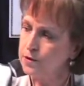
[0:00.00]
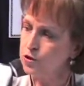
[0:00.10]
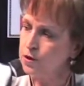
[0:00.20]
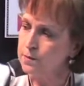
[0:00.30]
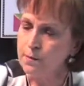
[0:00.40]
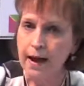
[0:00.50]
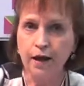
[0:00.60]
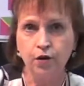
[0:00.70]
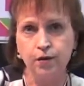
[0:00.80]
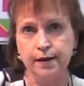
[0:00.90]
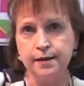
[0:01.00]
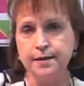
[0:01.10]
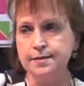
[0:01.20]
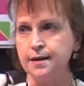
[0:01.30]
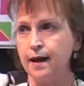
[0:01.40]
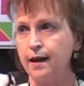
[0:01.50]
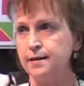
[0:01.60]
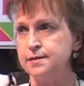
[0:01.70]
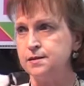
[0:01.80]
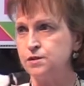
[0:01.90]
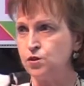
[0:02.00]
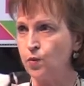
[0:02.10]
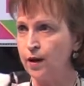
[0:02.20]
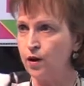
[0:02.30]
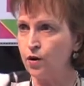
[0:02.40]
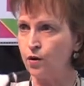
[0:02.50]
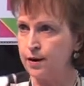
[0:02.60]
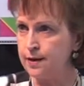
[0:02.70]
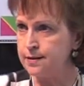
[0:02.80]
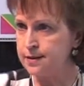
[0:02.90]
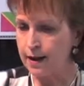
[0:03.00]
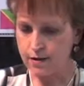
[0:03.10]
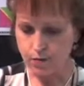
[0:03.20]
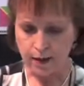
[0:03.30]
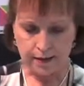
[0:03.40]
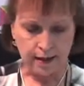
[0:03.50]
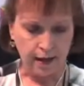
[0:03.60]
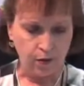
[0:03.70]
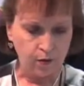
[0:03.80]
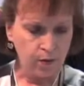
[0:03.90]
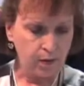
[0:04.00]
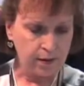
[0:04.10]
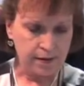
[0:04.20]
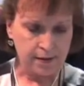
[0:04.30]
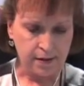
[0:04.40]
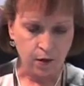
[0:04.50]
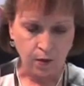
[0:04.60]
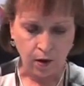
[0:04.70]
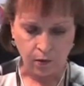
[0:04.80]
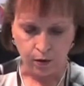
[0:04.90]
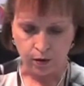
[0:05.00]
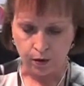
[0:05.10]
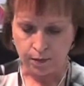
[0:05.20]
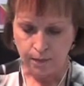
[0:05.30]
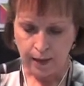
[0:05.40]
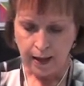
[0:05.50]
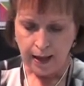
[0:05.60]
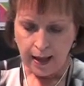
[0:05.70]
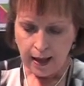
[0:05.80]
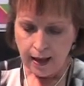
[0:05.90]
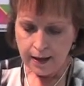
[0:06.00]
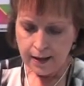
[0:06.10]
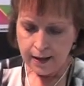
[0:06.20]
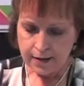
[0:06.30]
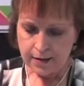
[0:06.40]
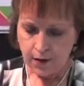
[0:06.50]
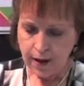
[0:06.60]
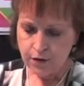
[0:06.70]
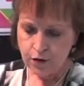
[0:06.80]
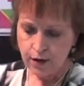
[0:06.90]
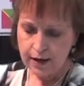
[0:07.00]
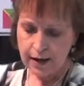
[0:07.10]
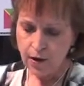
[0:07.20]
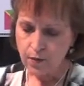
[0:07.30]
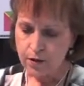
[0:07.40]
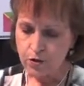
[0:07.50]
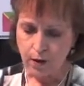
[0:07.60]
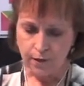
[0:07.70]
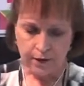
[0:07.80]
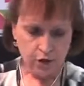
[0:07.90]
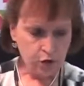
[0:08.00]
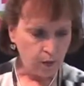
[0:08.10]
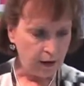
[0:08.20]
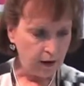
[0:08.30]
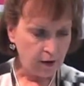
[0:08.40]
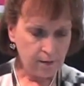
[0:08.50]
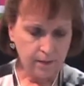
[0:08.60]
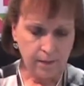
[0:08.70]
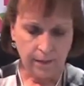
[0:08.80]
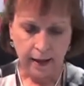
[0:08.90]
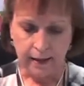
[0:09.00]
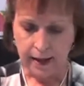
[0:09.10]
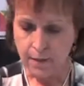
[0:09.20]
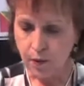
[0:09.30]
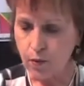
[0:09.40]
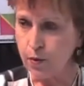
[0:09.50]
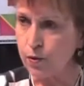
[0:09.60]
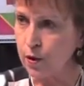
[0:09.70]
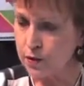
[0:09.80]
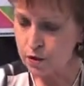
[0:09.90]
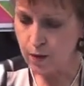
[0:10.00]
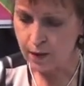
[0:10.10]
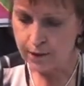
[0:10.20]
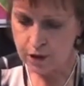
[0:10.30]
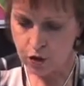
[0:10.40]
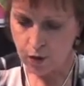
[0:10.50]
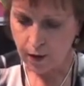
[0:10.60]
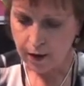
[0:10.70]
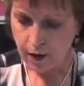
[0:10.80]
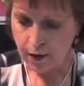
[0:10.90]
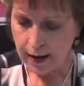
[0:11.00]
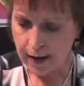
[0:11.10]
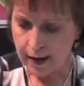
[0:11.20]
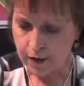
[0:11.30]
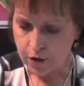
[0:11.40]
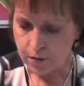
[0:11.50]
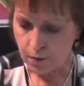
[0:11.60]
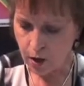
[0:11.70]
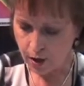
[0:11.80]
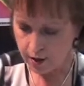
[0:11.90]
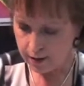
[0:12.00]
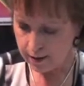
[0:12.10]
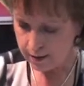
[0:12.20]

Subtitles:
but you can miter any size square or any size rectangle with this snowball ruler. So I've started out with a 12-inch square. I lay my ruler on the 12-inch square and I just mark